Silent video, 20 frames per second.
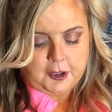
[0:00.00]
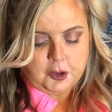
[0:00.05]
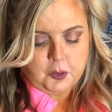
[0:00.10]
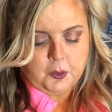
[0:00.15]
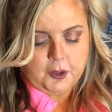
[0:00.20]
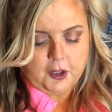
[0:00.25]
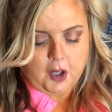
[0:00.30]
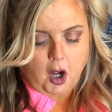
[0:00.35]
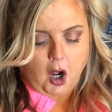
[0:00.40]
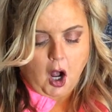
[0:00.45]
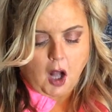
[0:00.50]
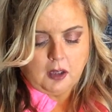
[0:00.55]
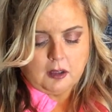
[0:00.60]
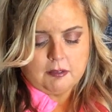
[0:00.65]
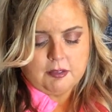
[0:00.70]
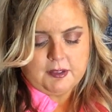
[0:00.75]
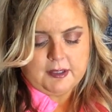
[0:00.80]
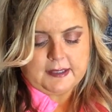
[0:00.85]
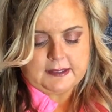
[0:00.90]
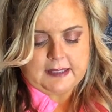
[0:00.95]
you get
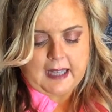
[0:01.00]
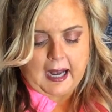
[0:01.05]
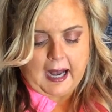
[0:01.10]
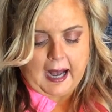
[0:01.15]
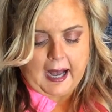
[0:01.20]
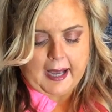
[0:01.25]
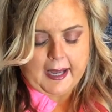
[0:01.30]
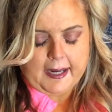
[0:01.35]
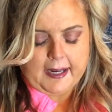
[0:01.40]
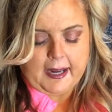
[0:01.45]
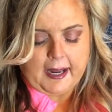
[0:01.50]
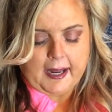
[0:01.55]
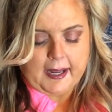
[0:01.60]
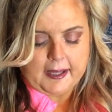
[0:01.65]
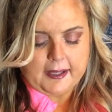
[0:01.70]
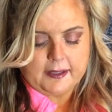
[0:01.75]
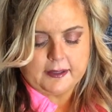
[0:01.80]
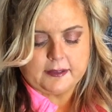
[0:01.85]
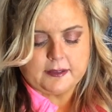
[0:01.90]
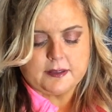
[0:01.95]
all of these
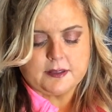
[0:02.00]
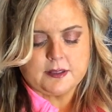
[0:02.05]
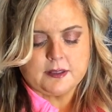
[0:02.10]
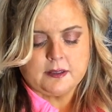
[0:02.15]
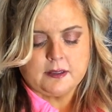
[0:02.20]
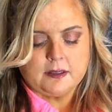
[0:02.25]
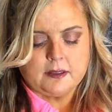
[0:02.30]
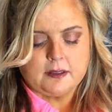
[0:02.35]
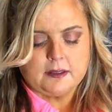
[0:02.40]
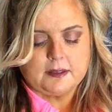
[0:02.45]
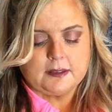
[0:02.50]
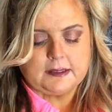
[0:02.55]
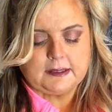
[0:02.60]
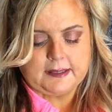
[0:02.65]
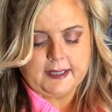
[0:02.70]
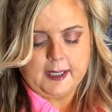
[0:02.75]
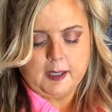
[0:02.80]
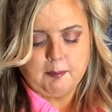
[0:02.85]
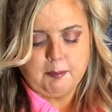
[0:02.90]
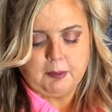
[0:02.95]
high-end
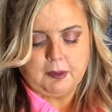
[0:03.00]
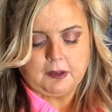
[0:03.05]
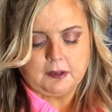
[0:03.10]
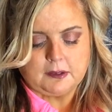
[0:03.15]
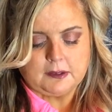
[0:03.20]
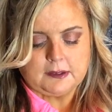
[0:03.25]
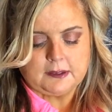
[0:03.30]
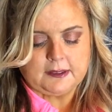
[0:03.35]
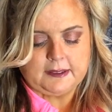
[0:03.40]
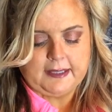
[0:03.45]
samples.